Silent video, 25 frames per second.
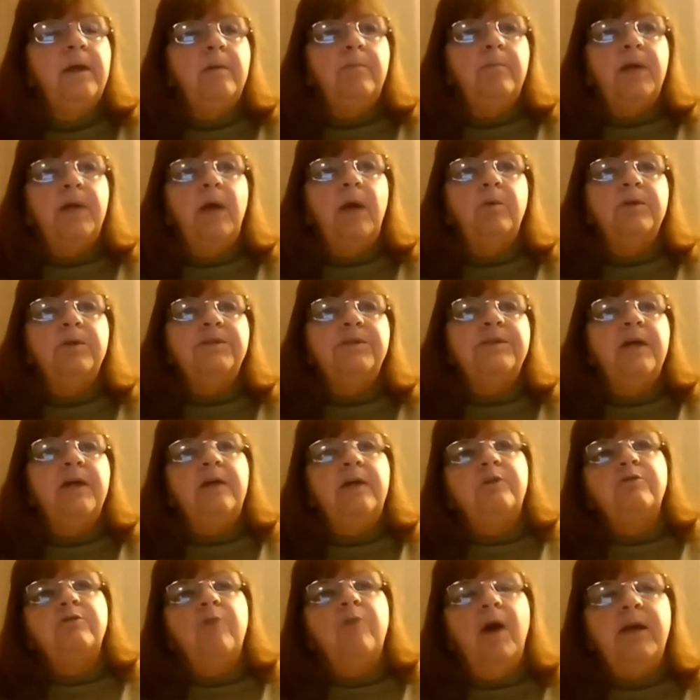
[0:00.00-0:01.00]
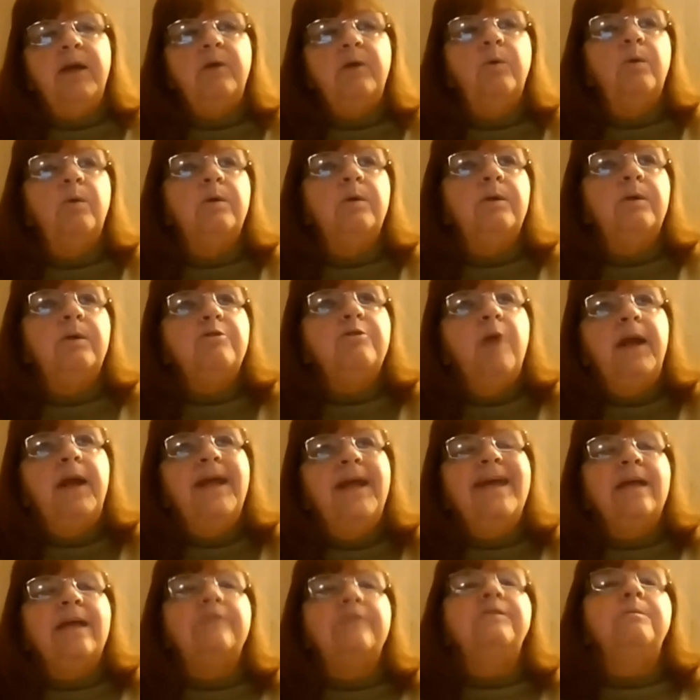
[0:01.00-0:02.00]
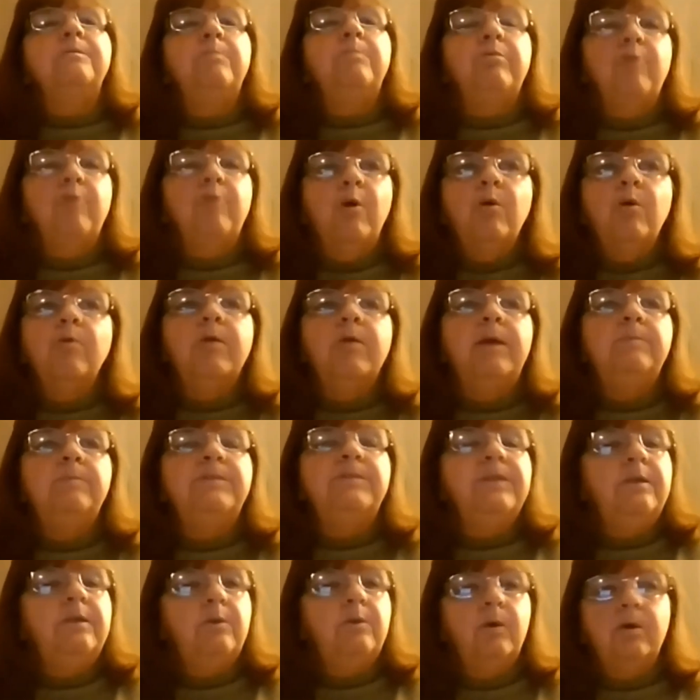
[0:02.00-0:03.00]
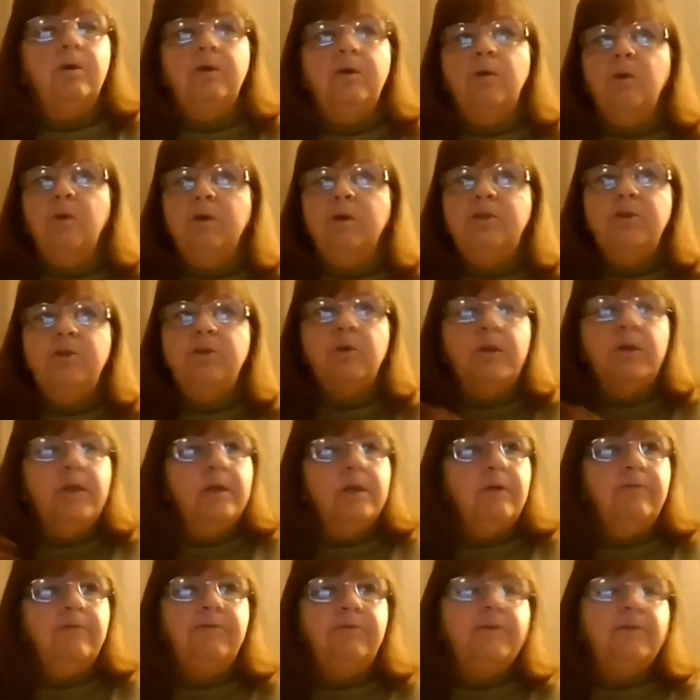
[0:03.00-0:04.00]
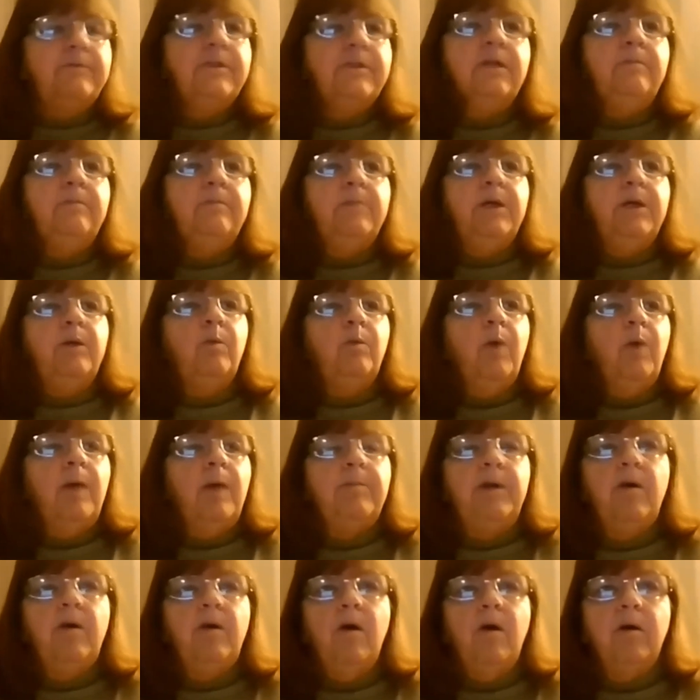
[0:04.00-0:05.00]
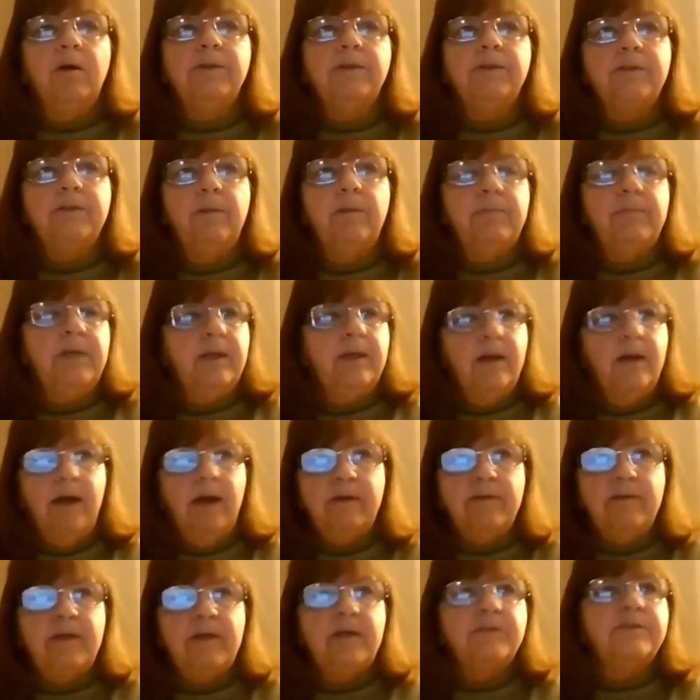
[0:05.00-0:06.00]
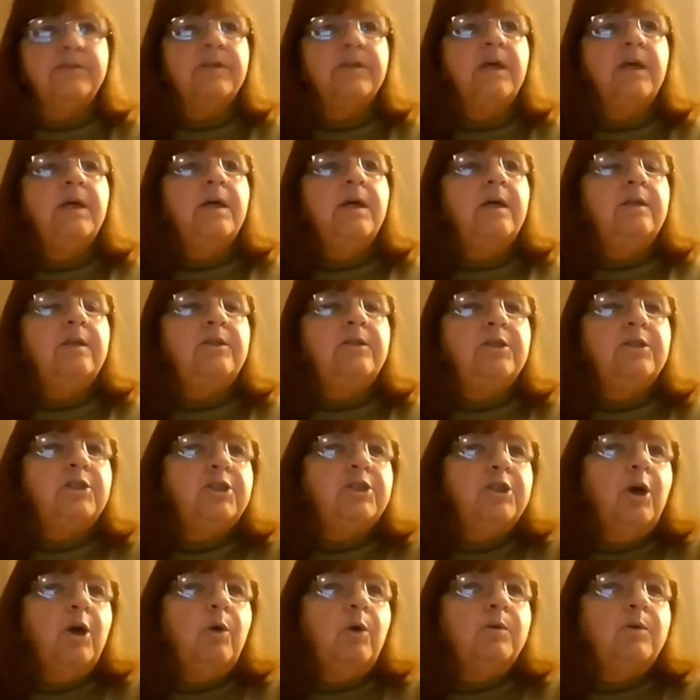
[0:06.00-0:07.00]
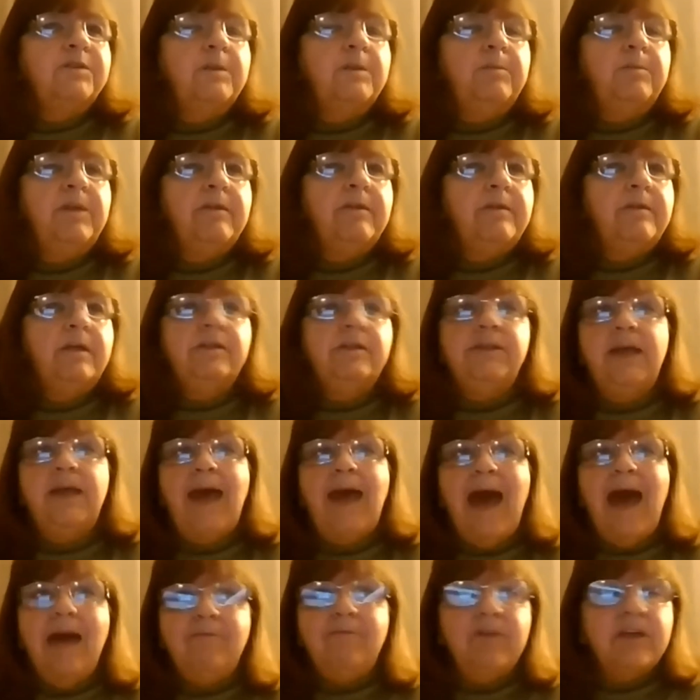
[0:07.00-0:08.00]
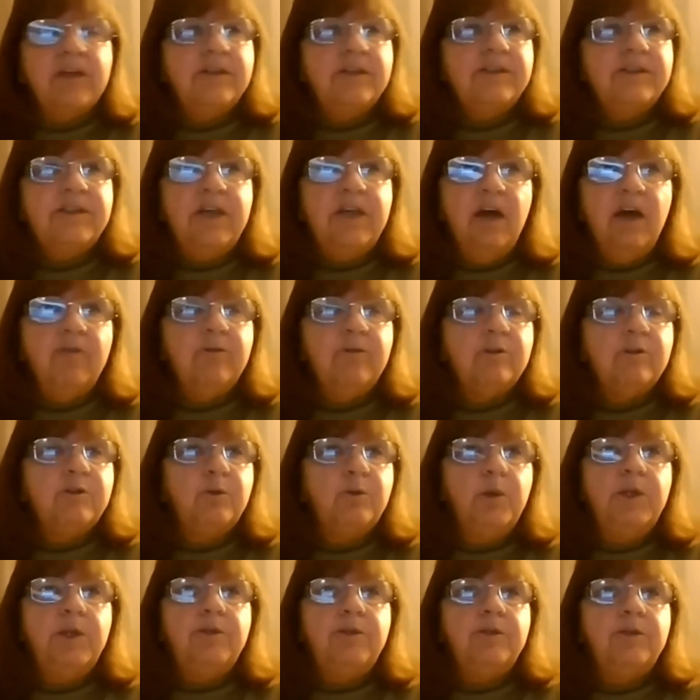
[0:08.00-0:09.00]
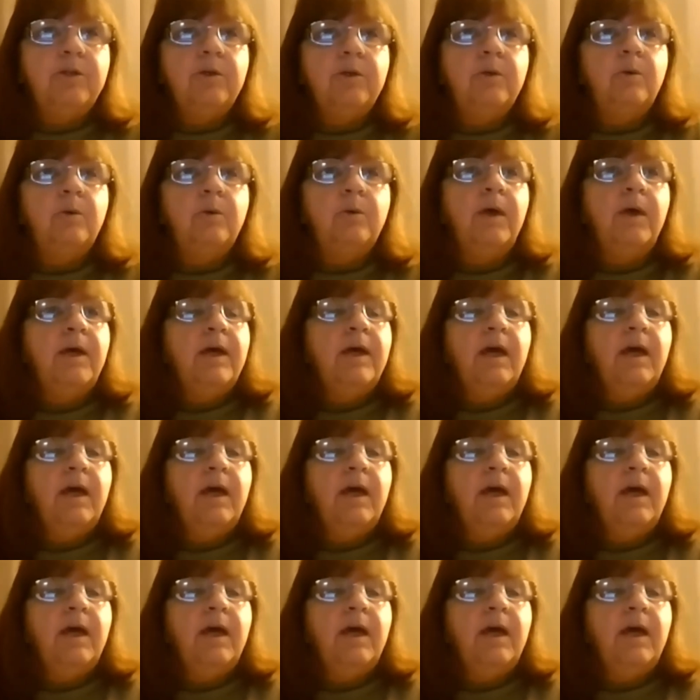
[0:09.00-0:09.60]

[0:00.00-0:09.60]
But I would say try to get some programs in, or do a little 15-minute webinar on something like this, to show some of the things, the advocacy efforts we do.